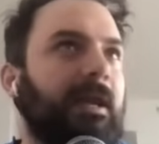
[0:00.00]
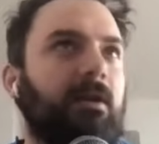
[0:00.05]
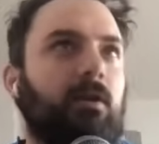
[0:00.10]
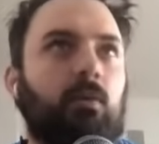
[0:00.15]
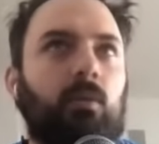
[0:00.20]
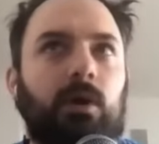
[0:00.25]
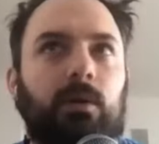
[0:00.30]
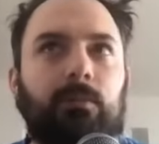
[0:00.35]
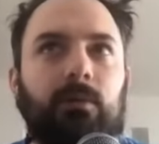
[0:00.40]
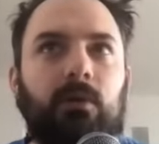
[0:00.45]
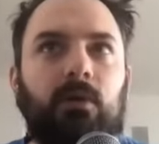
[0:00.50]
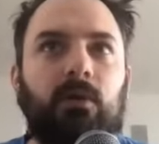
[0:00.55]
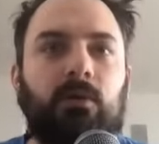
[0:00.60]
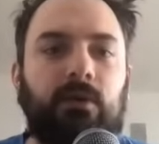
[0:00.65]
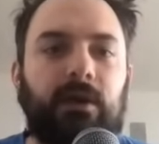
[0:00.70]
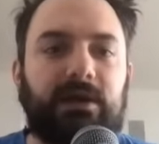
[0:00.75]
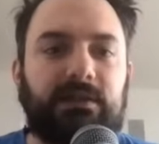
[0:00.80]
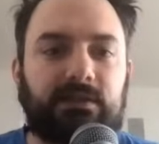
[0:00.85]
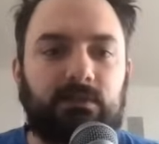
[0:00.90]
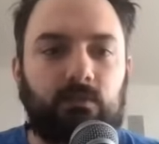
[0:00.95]
don't want to put all their
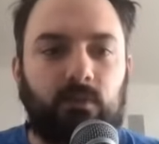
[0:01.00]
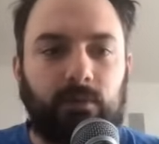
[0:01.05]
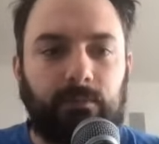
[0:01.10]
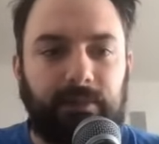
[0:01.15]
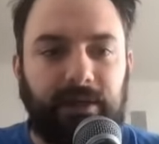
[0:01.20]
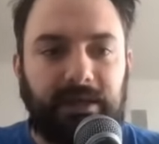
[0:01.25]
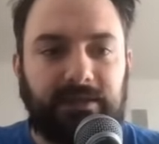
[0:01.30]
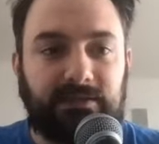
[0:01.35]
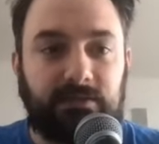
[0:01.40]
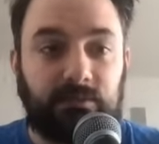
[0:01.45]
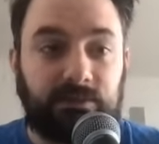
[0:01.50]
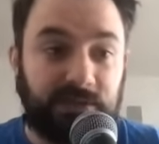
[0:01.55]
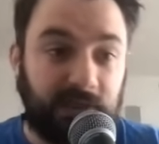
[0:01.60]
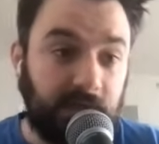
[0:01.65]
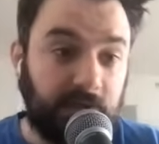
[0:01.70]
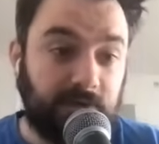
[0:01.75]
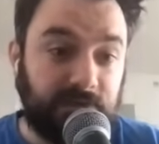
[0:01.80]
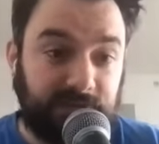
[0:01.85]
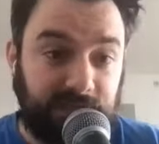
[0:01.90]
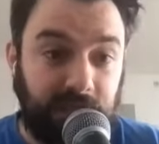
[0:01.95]
eggs in one basket, which I
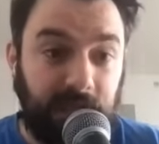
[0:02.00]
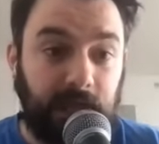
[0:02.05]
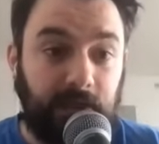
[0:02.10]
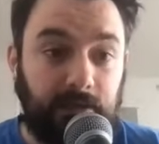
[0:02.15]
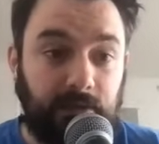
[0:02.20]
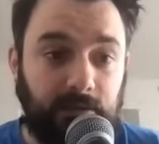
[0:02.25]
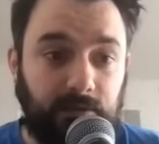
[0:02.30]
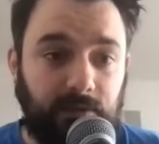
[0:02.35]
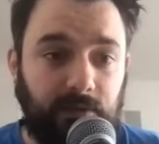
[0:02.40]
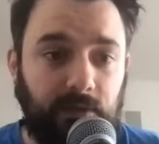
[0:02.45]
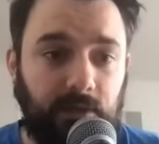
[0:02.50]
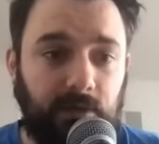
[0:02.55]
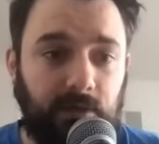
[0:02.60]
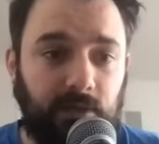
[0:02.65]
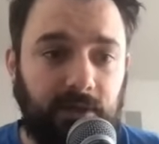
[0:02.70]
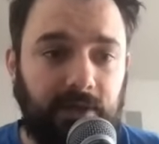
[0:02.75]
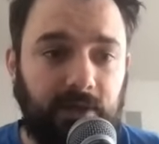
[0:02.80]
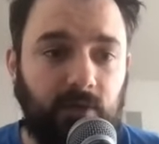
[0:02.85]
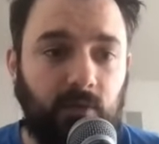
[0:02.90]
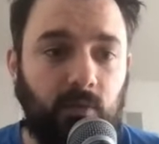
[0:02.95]
understand.
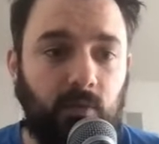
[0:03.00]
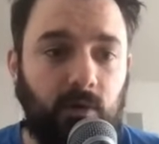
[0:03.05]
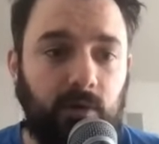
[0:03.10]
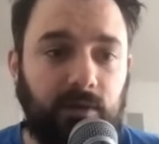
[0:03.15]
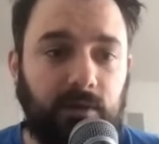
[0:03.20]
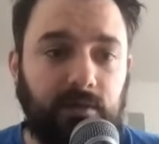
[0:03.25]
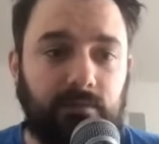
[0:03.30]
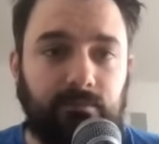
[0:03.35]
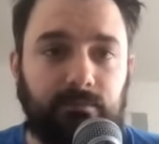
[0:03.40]
Like you don't want to